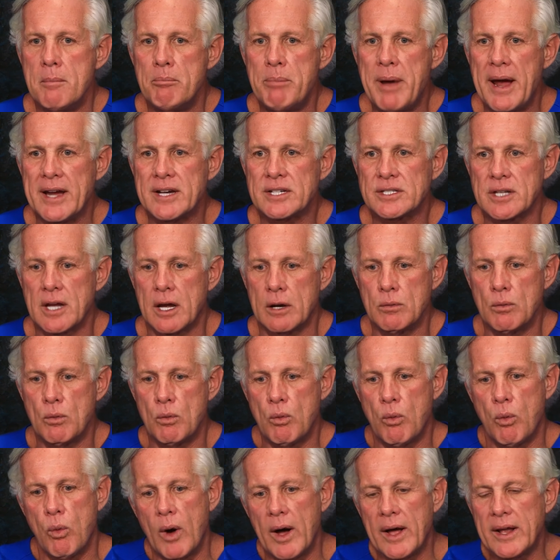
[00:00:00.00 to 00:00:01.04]
based on
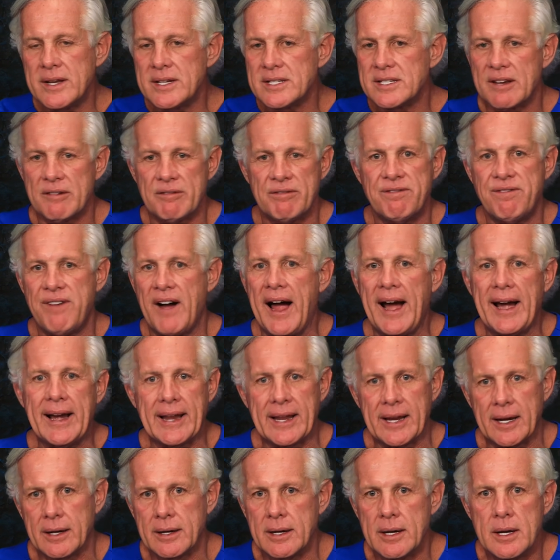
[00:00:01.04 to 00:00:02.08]
what is it
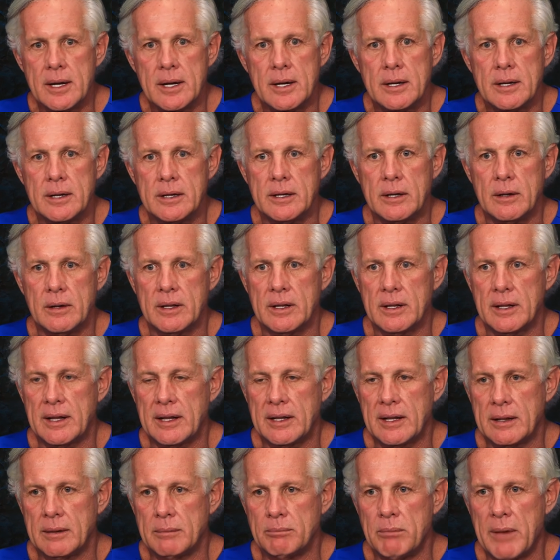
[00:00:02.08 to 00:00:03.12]
fighting. You
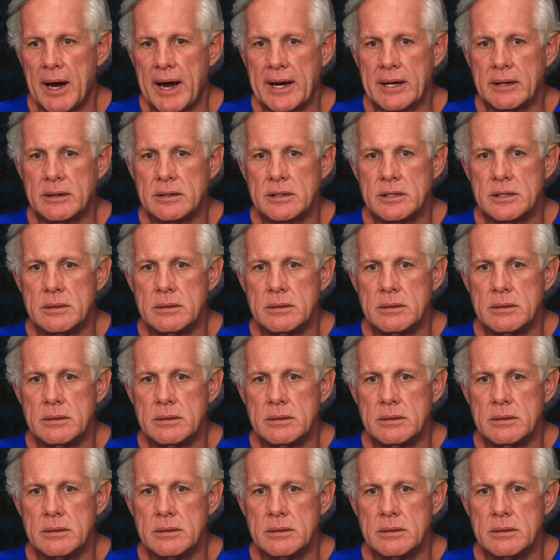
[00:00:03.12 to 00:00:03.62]
know,